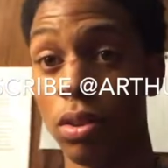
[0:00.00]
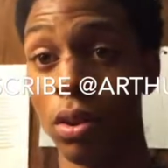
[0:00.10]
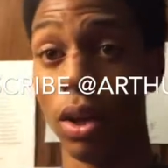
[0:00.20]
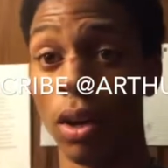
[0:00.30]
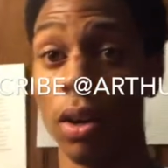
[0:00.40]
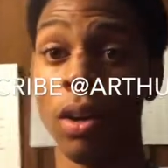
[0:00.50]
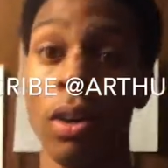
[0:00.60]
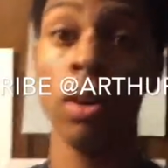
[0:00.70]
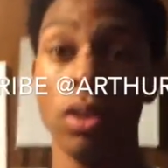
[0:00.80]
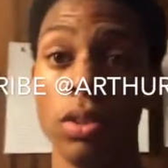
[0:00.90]
So, yeah.
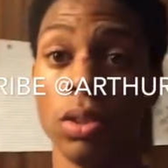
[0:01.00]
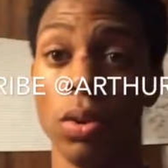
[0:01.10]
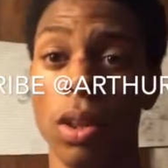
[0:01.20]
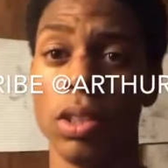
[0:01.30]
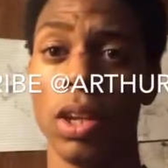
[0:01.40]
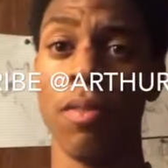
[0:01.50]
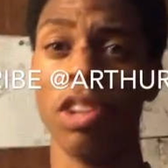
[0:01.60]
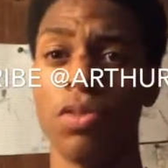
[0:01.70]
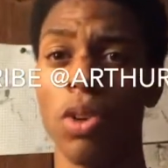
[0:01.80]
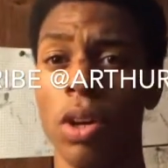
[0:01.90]
So this
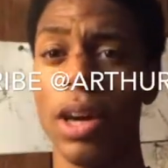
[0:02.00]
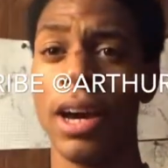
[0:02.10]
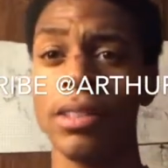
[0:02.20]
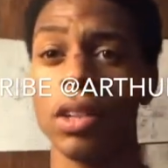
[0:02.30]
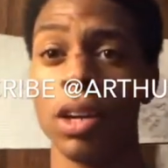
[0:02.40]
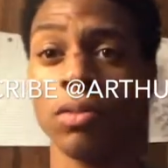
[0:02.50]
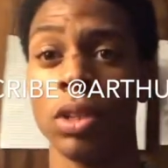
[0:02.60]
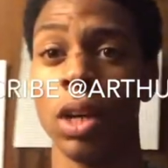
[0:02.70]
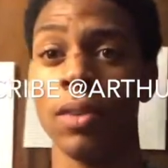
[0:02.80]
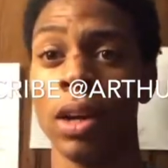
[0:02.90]
vlog, guys, like it's
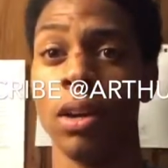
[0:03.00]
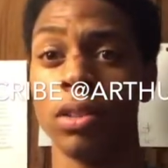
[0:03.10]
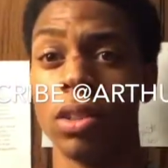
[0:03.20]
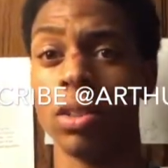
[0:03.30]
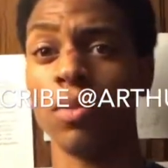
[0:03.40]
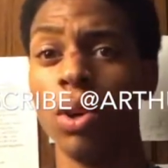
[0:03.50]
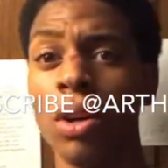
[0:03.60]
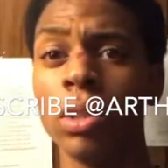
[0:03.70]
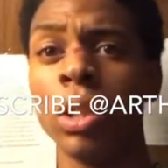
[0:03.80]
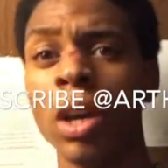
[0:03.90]
got at Urchester
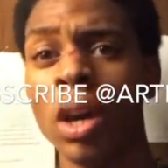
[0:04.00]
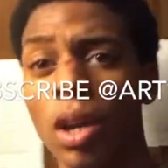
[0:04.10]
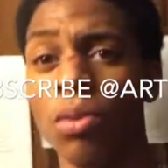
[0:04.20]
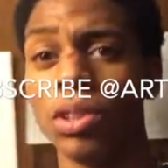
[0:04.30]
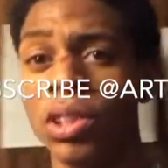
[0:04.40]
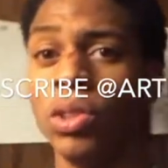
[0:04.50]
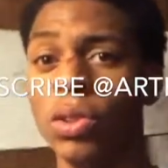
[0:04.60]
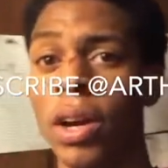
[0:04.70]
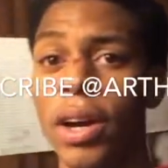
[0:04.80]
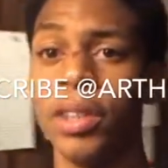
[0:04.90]
Vlogs. I will see you
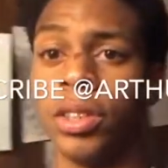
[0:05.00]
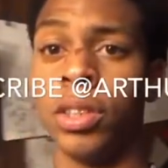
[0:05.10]
guys